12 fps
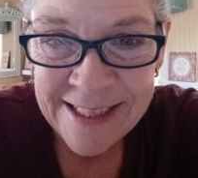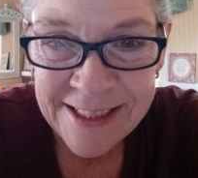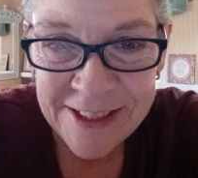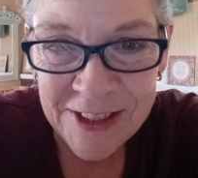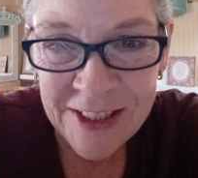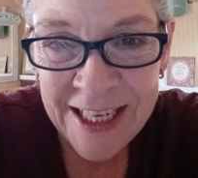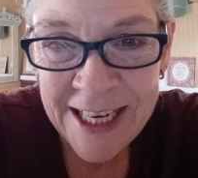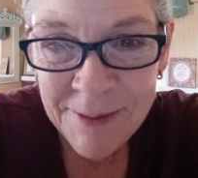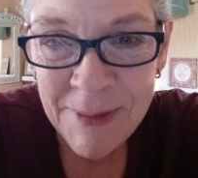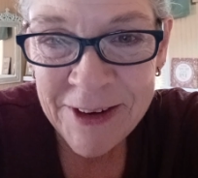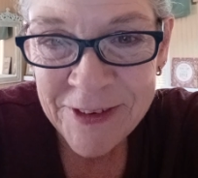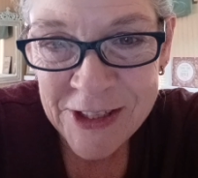Early in
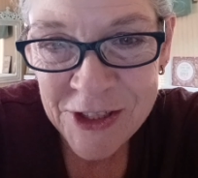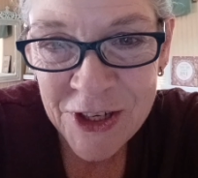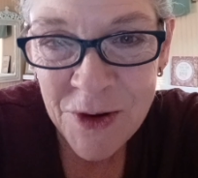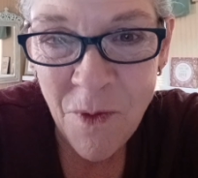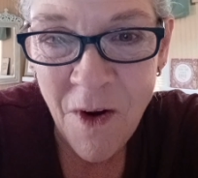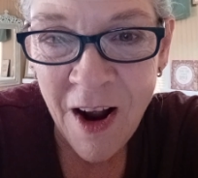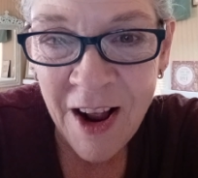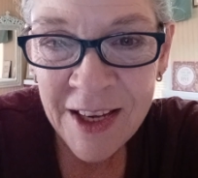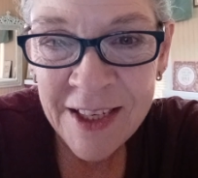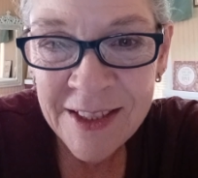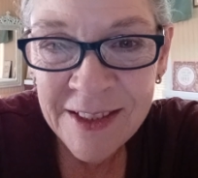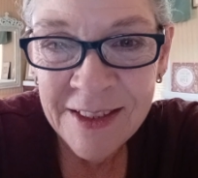my Christian
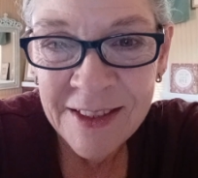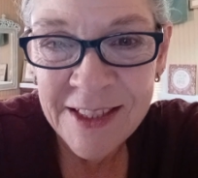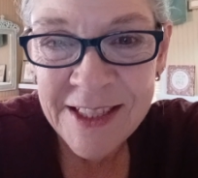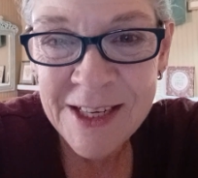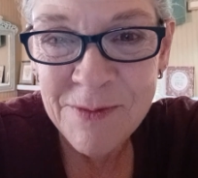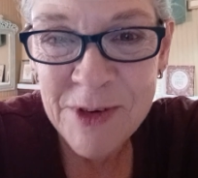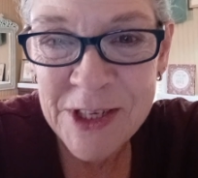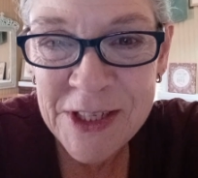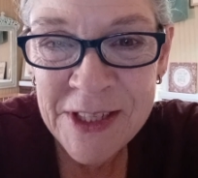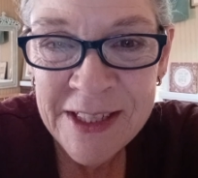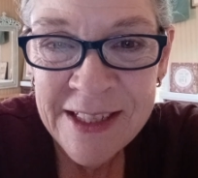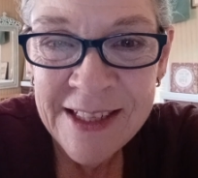walk,
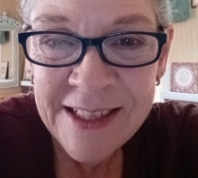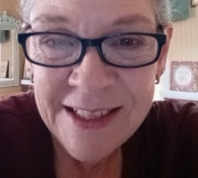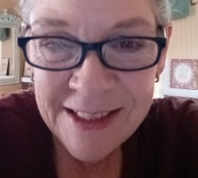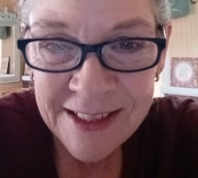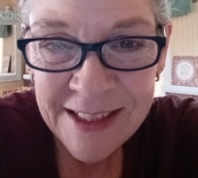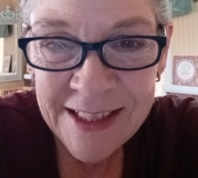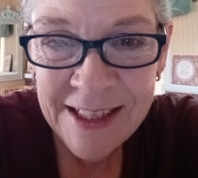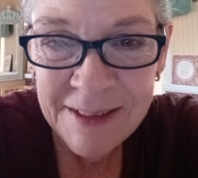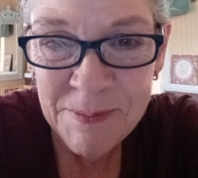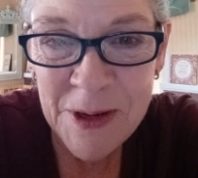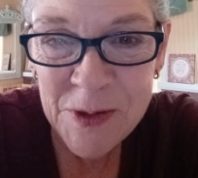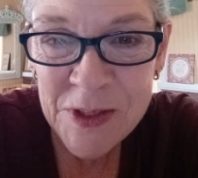someone
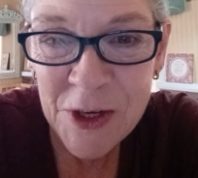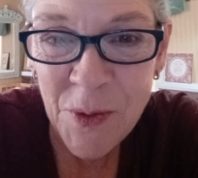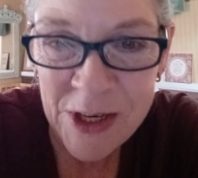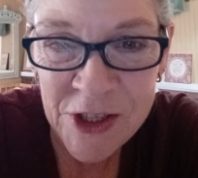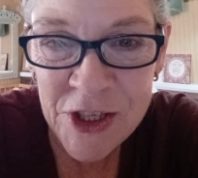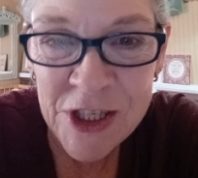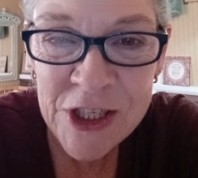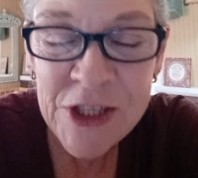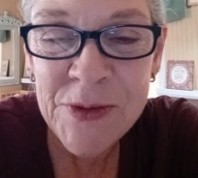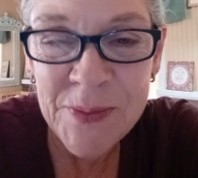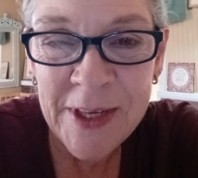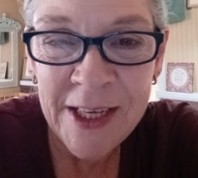posed a question
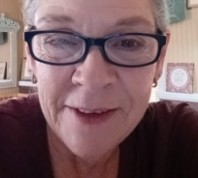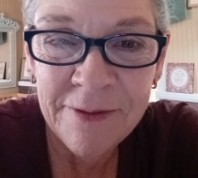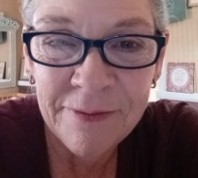to me.